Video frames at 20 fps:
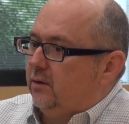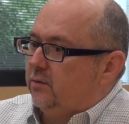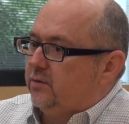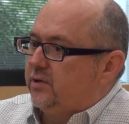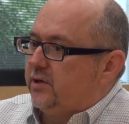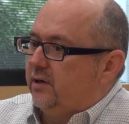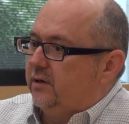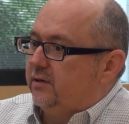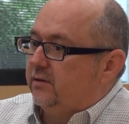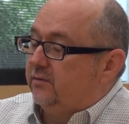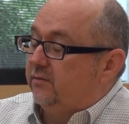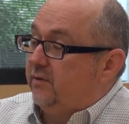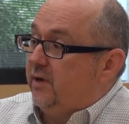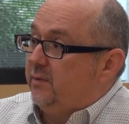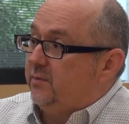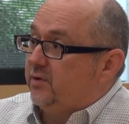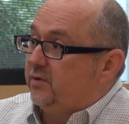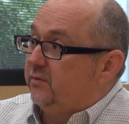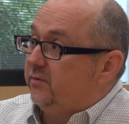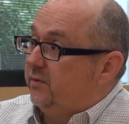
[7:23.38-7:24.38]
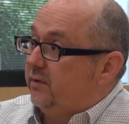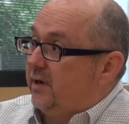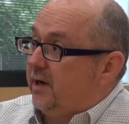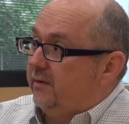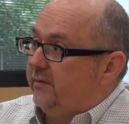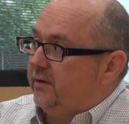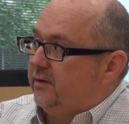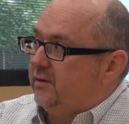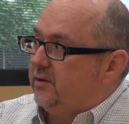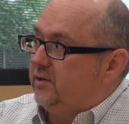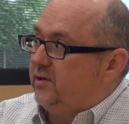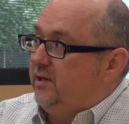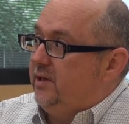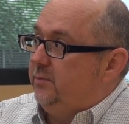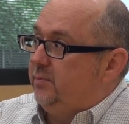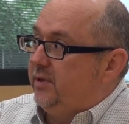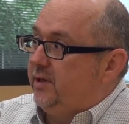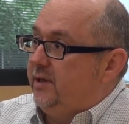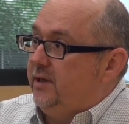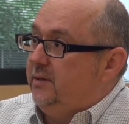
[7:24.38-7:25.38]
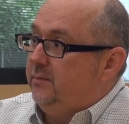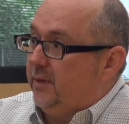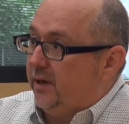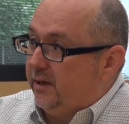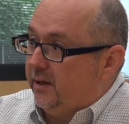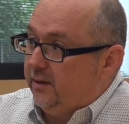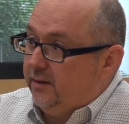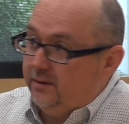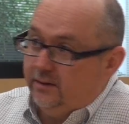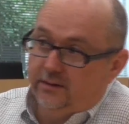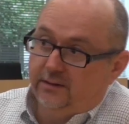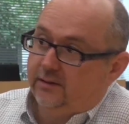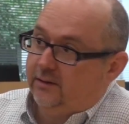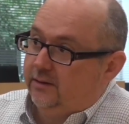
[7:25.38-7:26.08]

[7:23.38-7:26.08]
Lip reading: Osaka is famous for having steep key money.